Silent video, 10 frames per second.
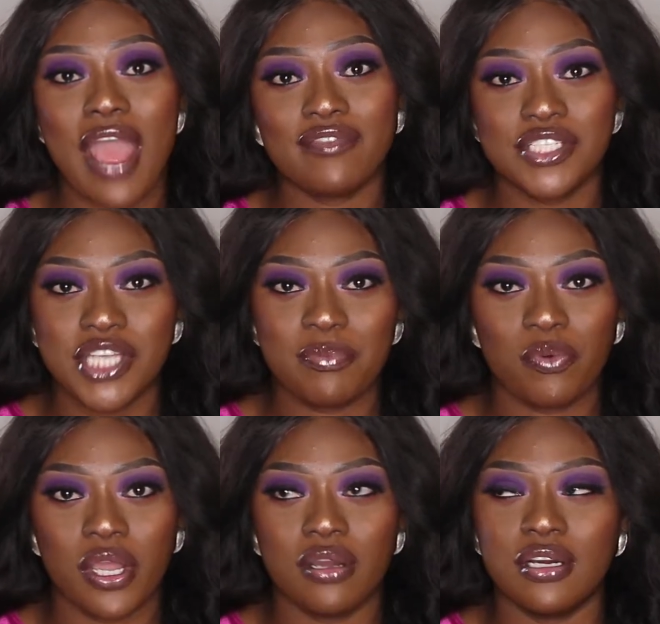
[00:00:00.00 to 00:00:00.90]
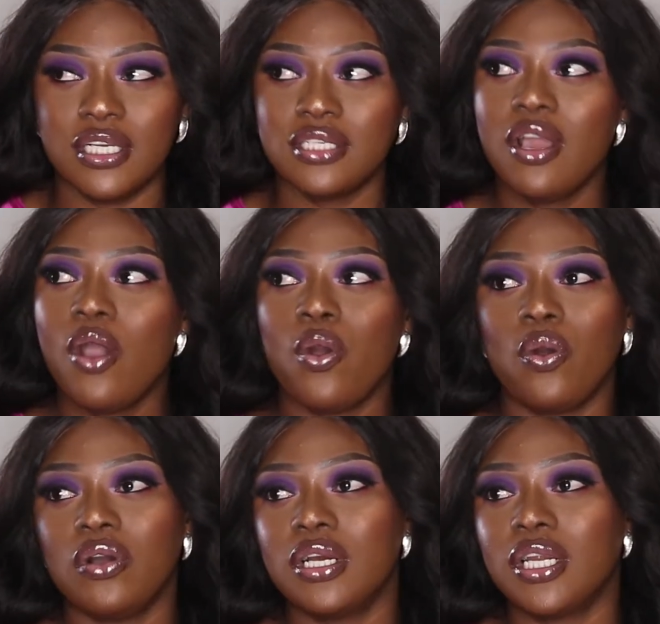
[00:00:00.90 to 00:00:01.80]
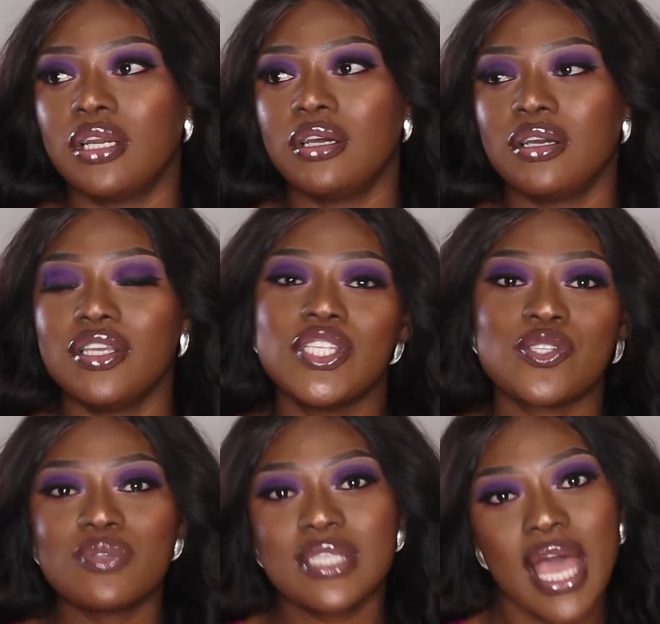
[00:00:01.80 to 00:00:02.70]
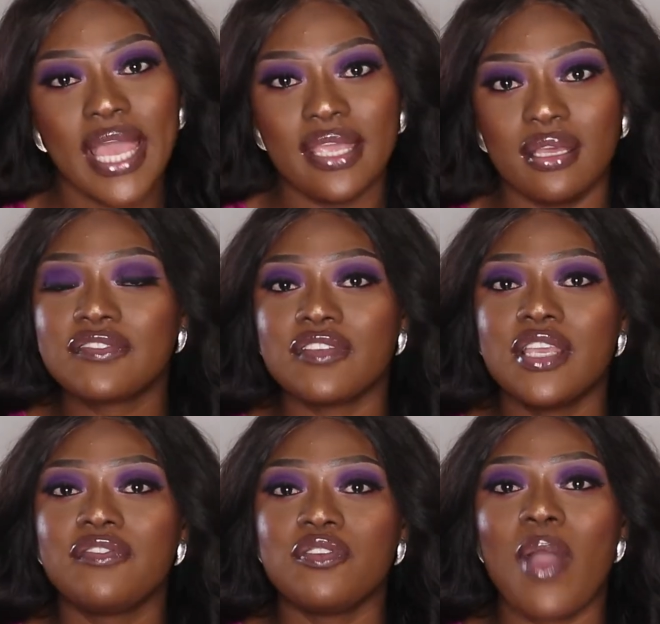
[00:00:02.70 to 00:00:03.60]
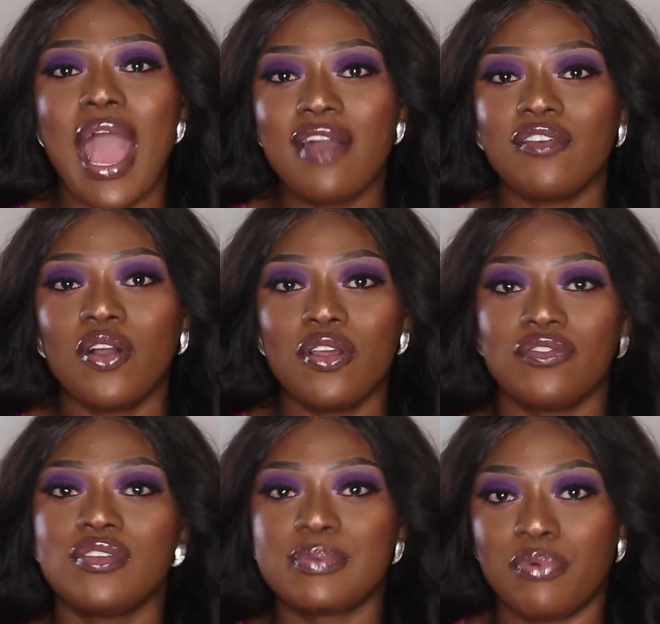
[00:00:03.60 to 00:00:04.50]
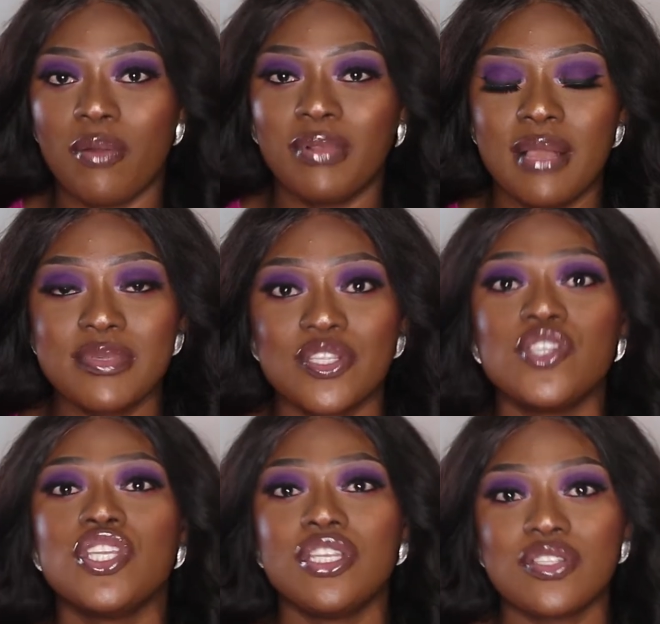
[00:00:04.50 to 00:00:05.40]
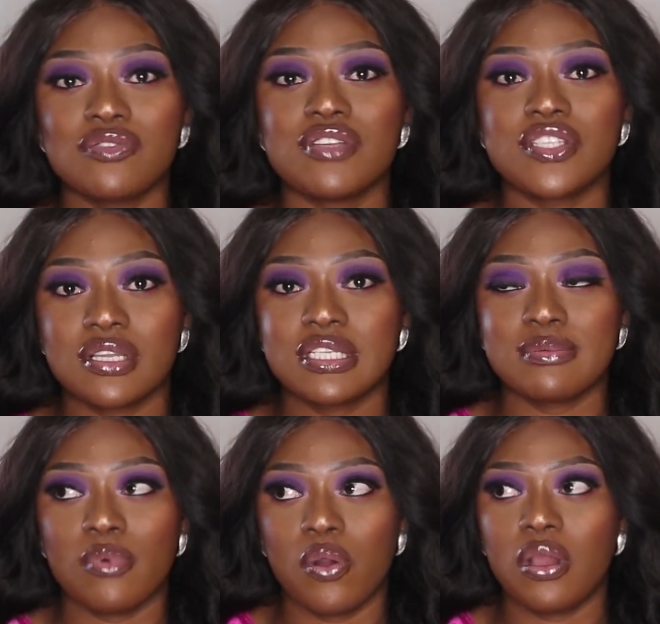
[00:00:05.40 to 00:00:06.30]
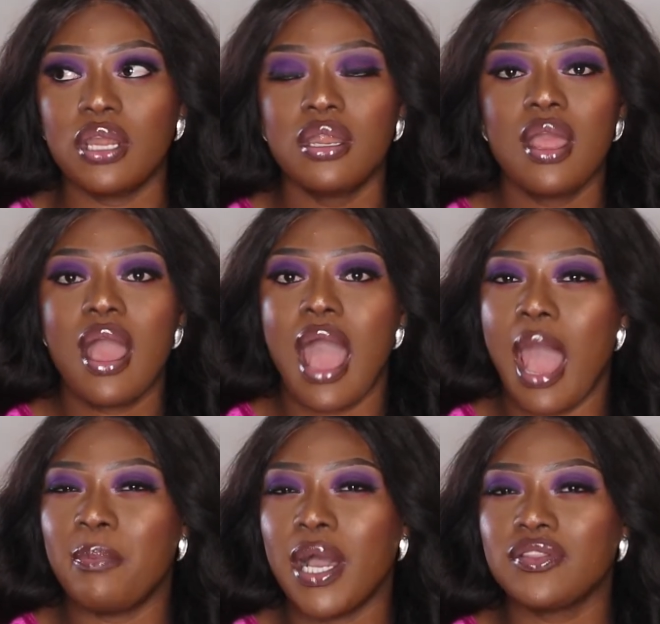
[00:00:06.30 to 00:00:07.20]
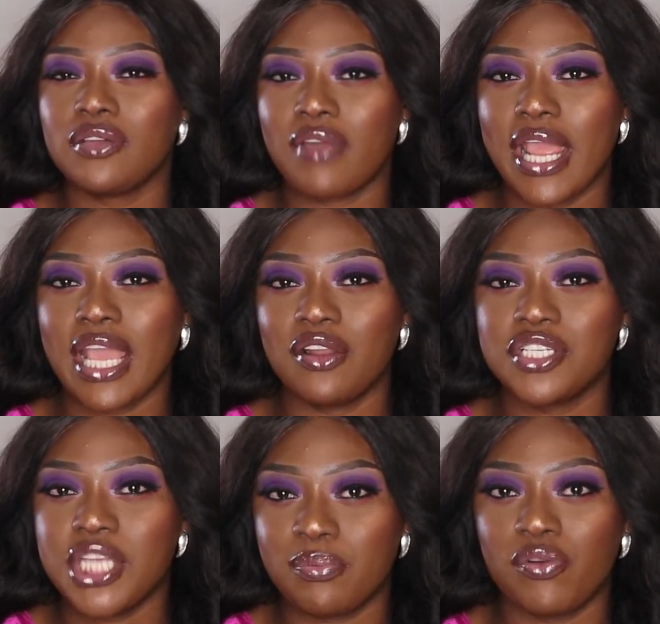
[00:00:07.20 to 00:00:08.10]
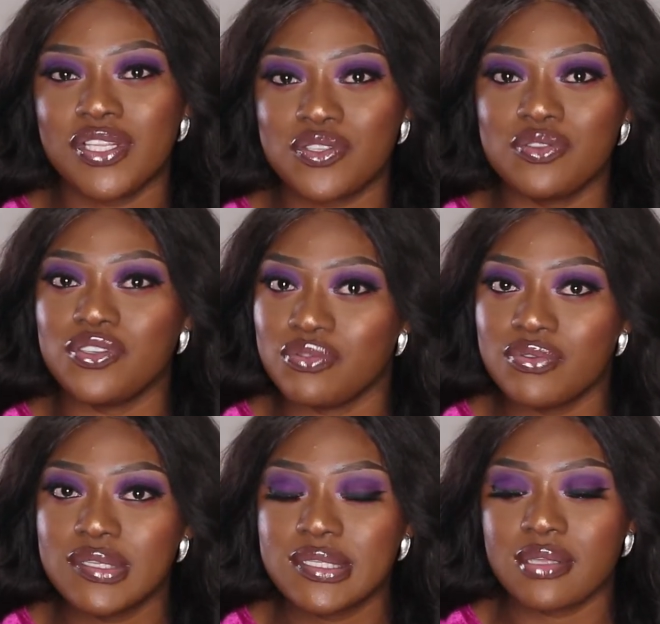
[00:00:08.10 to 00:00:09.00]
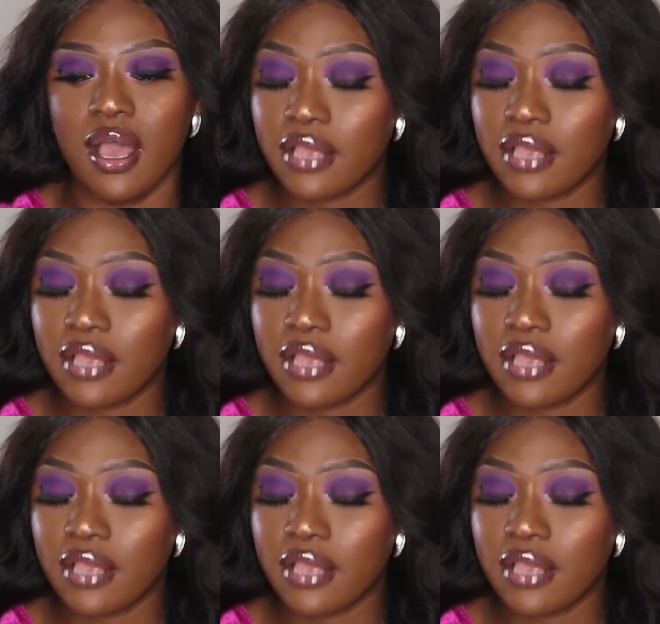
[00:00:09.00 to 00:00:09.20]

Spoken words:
a shapewear on, or it's too tight. If you have all of those problems, then you need to research more about the right kind of shapewear to use.